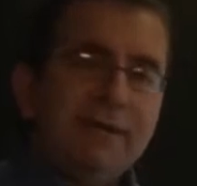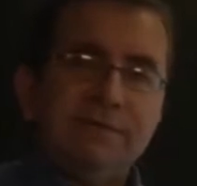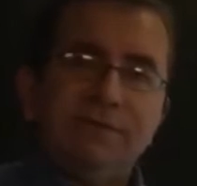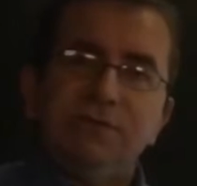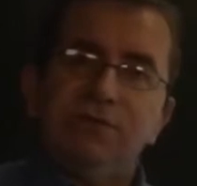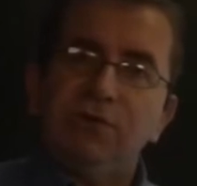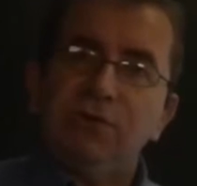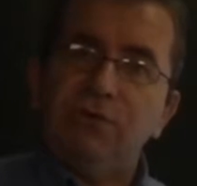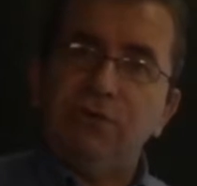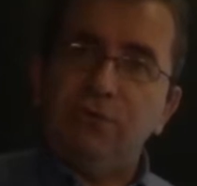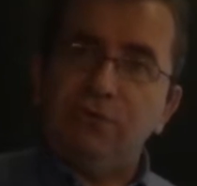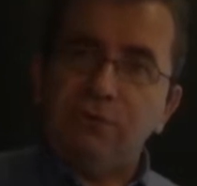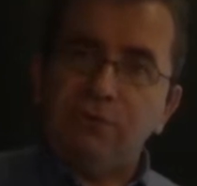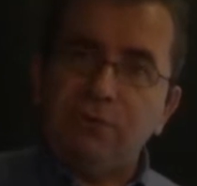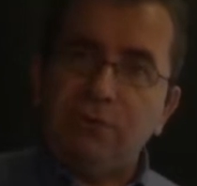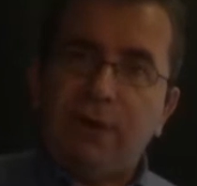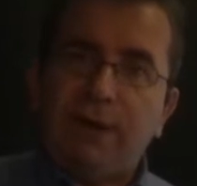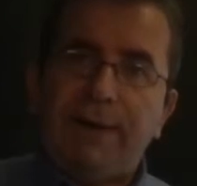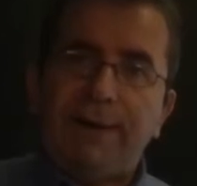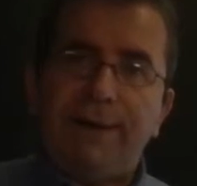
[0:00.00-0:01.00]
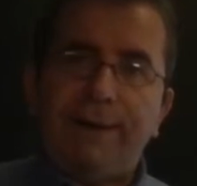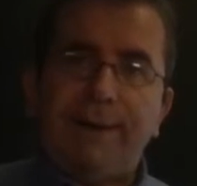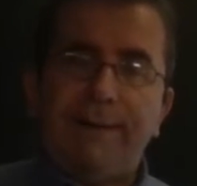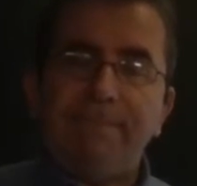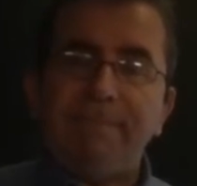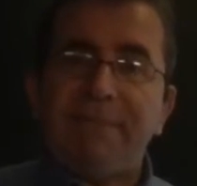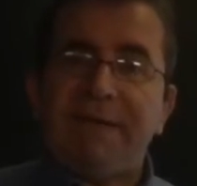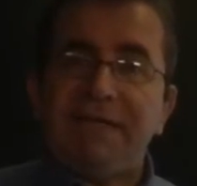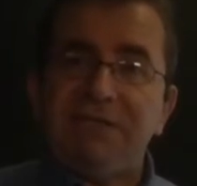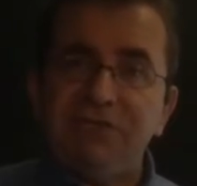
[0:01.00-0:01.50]
So,
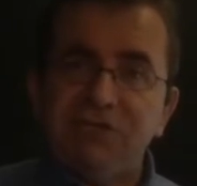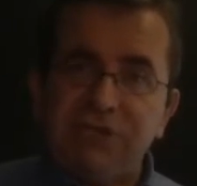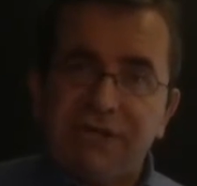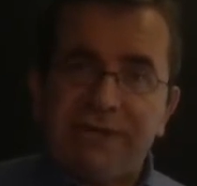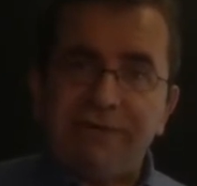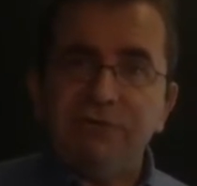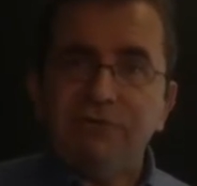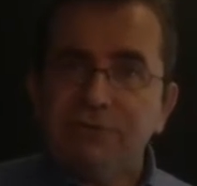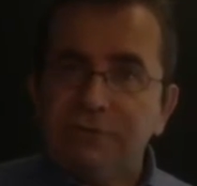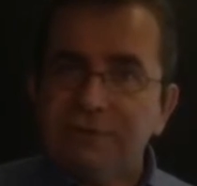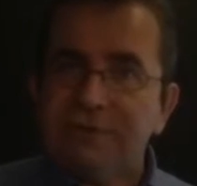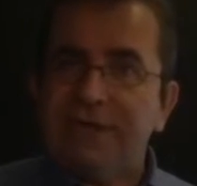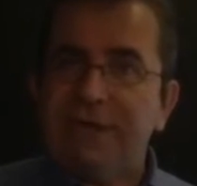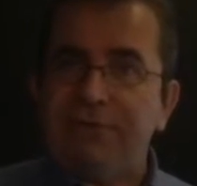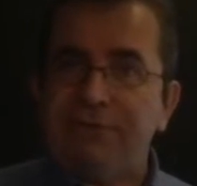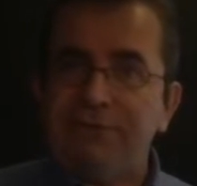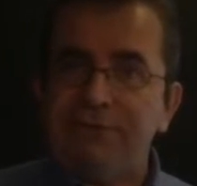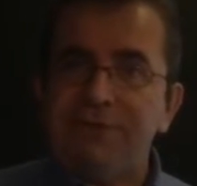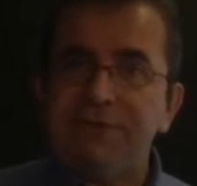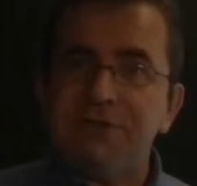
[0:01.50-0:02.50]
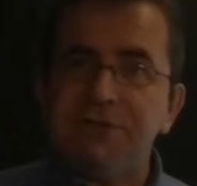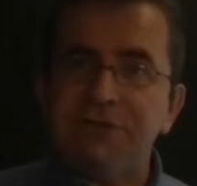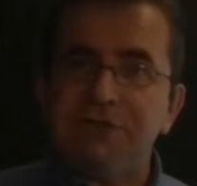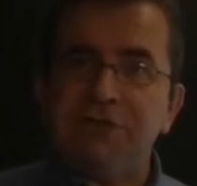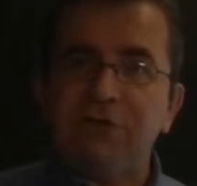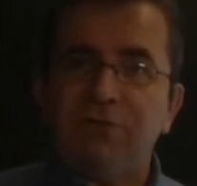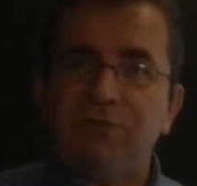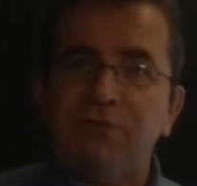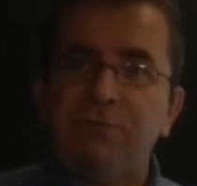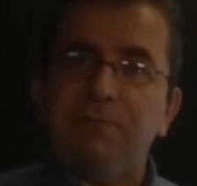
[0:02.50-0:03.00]
a general
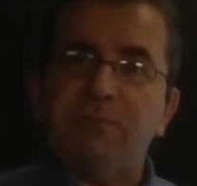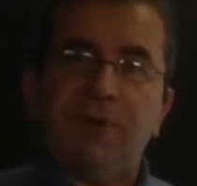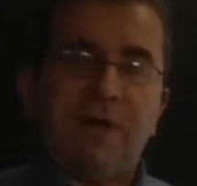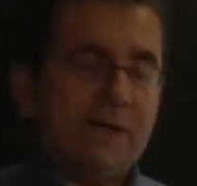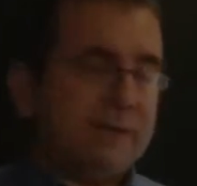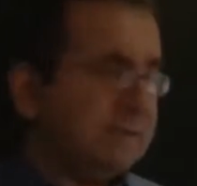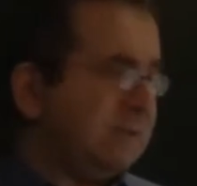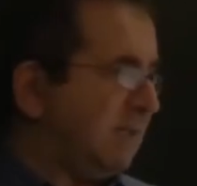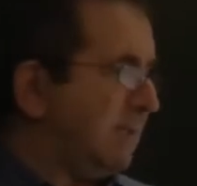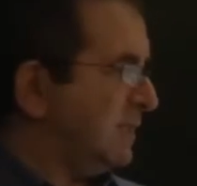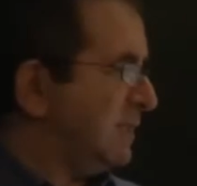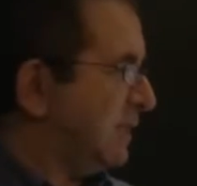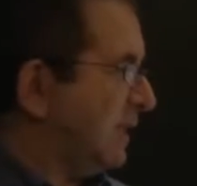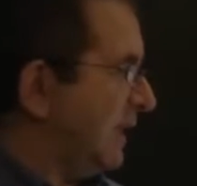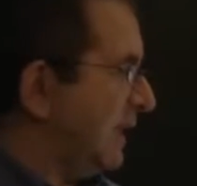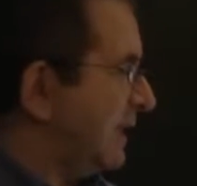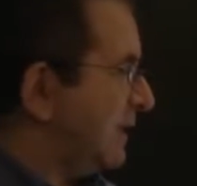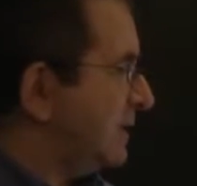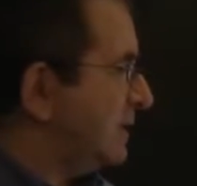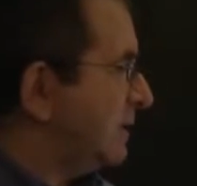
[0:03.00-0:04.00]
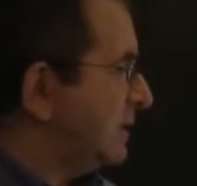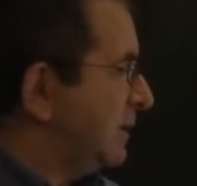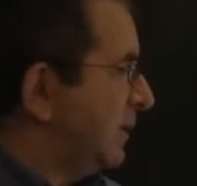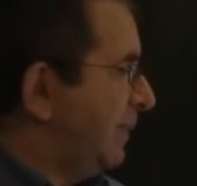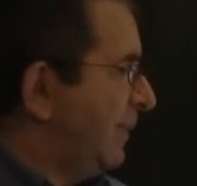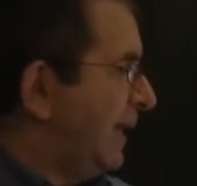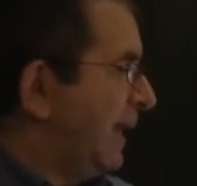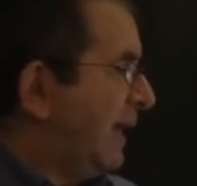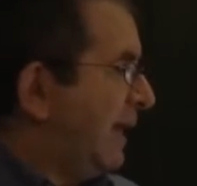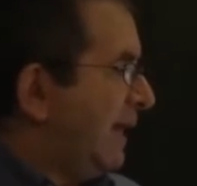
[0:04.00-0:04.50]
definition of a process is
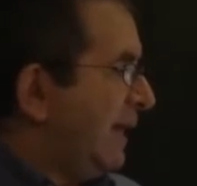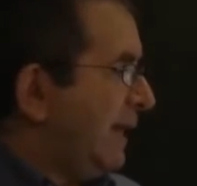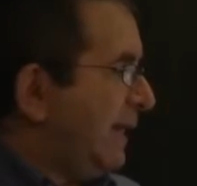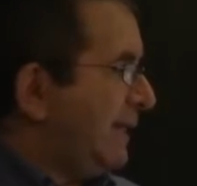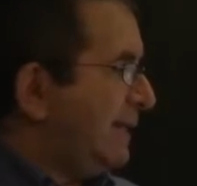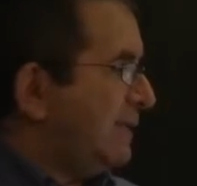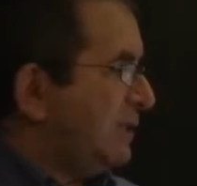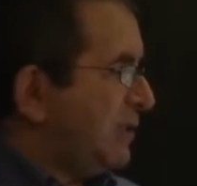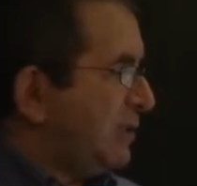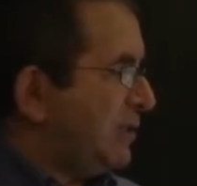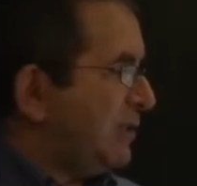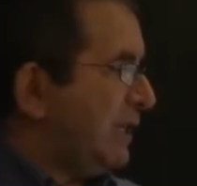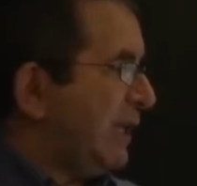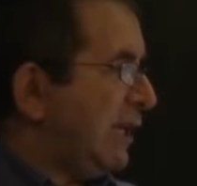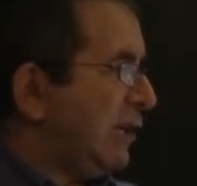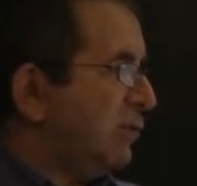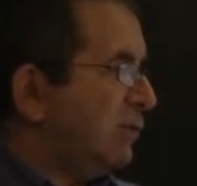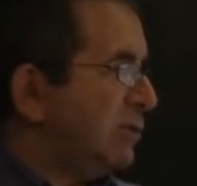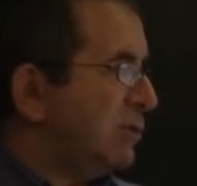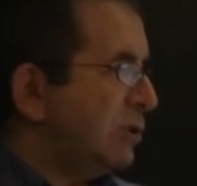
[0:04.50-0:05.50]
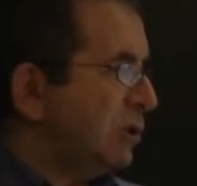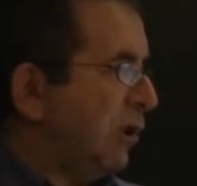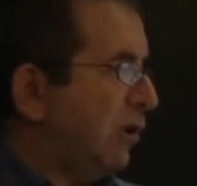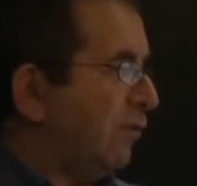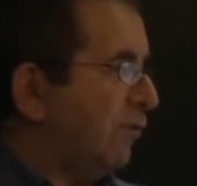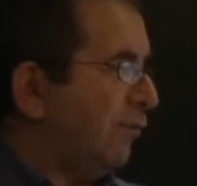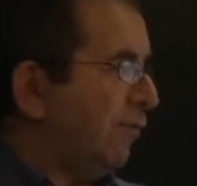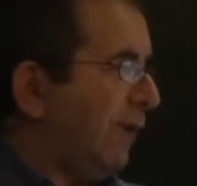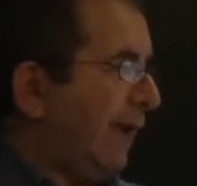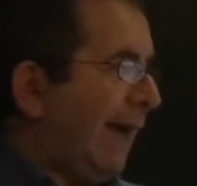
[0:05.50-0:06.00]
it's a sequence
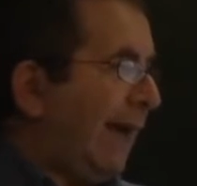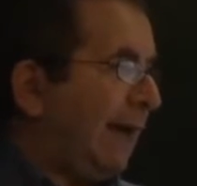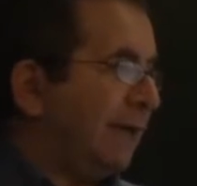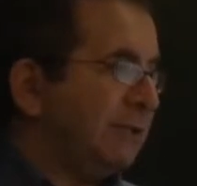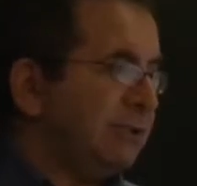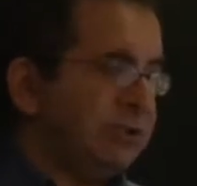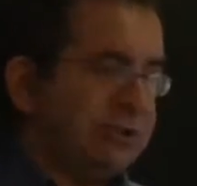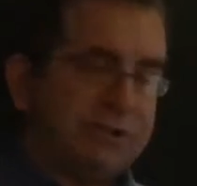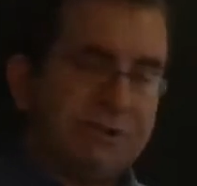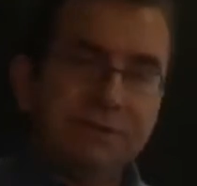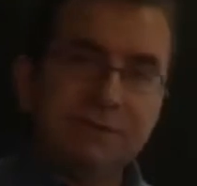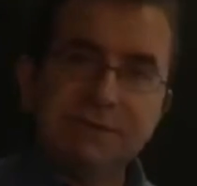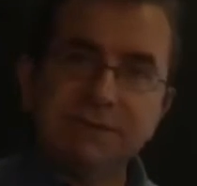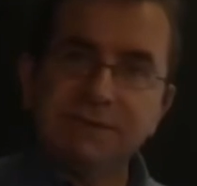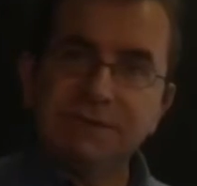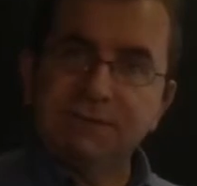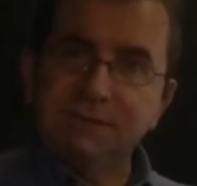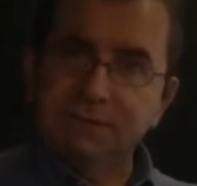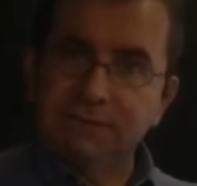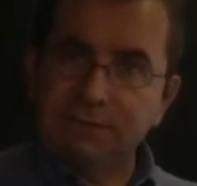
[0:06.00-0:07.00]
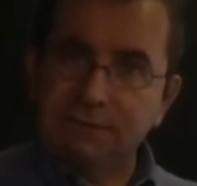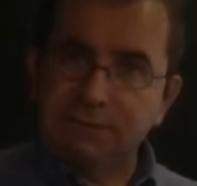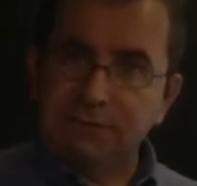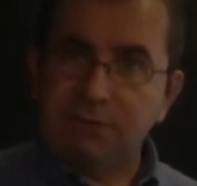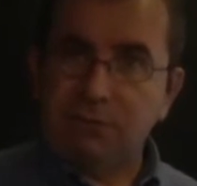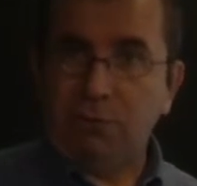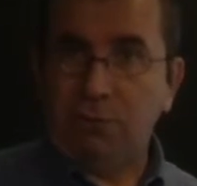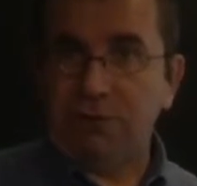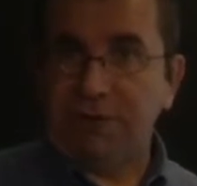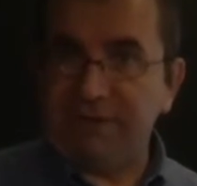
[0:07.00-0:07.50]
of actions
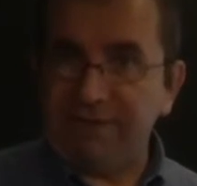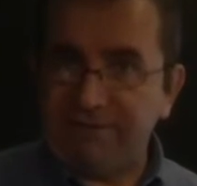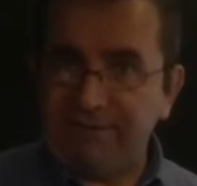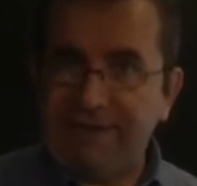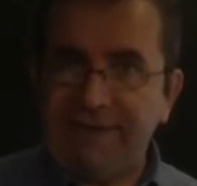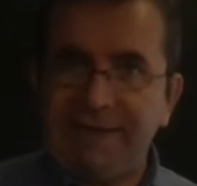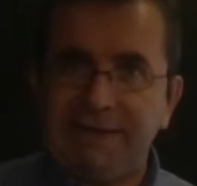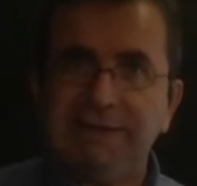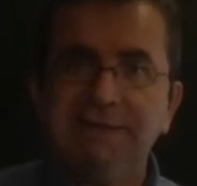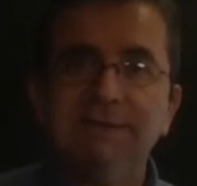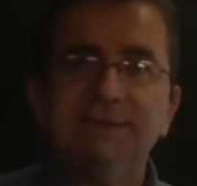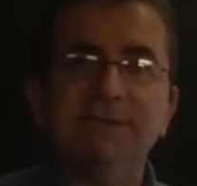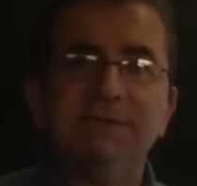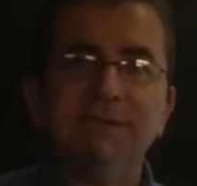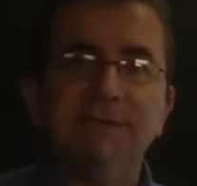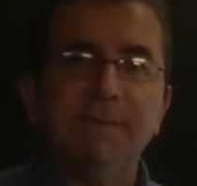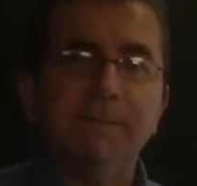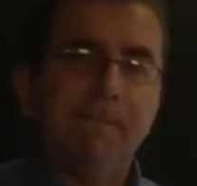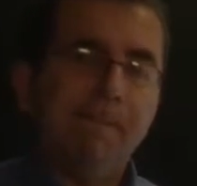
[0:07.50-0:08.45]
or events